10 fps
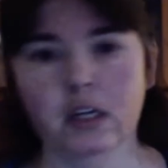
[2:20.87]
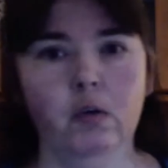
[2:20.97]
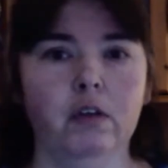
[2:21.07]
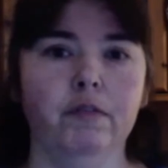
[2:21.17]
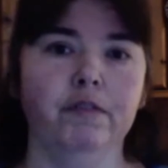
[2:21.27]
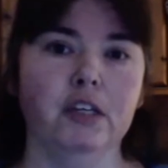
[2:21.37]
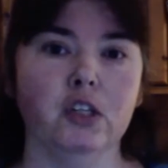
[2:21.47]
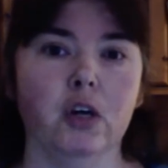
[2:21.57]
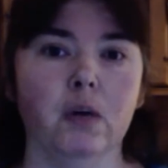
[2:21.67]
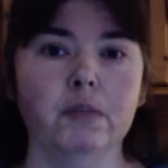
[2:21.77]
only finished
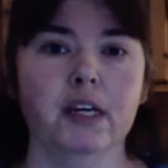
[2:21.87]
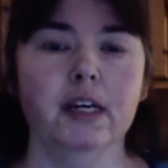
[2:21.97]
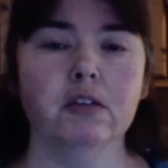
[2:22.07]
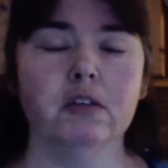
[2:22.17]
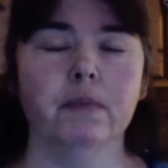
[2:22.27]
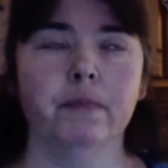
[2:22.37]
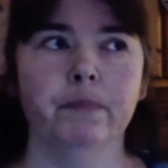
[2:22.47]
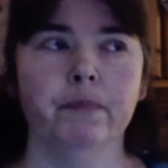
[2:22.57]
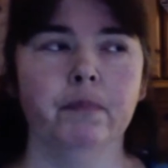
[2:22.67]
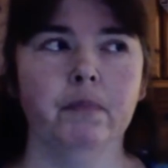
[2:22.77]
object.
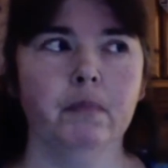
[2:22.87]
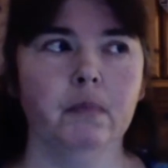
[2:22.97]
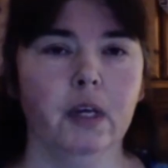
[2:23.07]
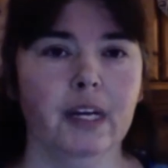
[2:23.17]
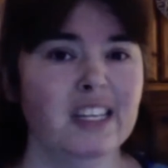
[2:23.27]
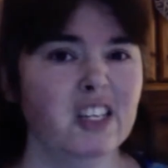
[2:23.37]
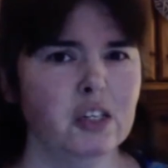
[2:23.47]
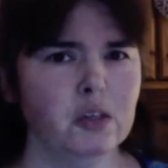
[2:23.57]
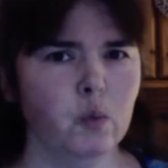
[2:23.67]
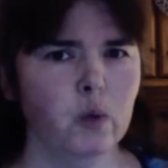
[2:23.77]
It's
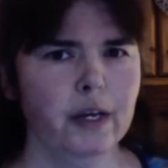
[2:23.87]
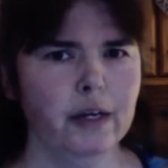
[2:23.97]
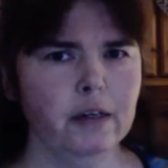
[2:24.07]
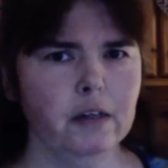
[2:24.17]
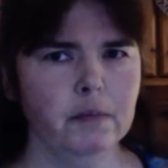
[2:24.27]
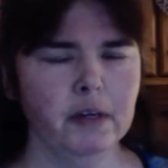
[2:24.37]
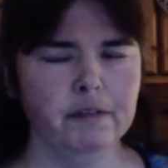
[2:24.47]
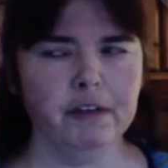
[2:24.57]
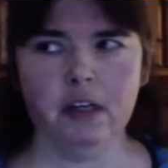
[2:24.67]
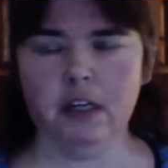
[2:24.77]
just weird, but I
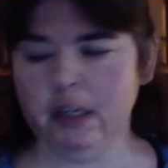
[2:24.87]
think it